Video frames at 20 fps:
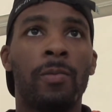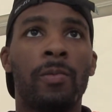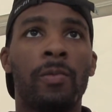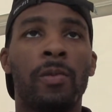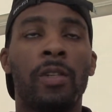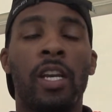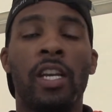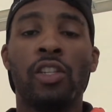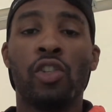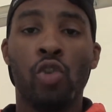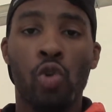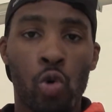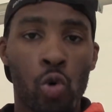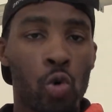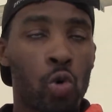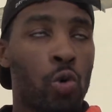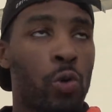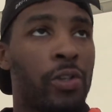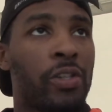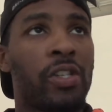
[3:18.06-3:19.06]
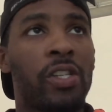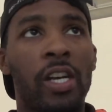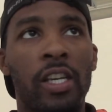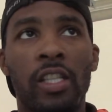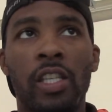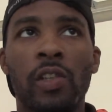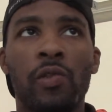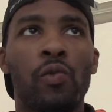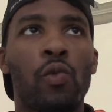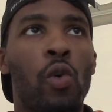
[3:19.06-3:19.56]
That's cool. There's
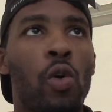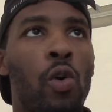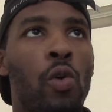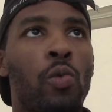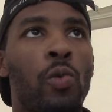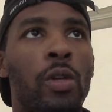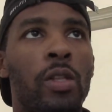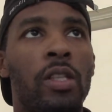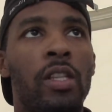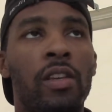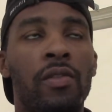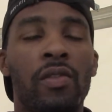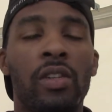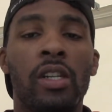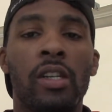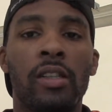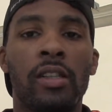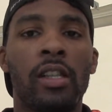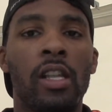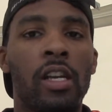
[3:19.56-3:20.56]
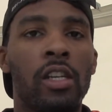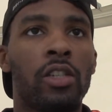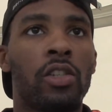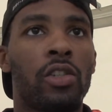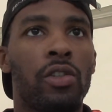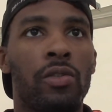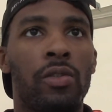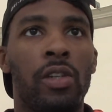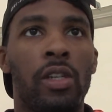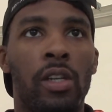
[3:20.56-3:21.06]
nothing wrong with living in
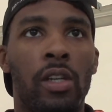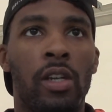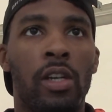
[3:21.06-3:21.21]
luxury.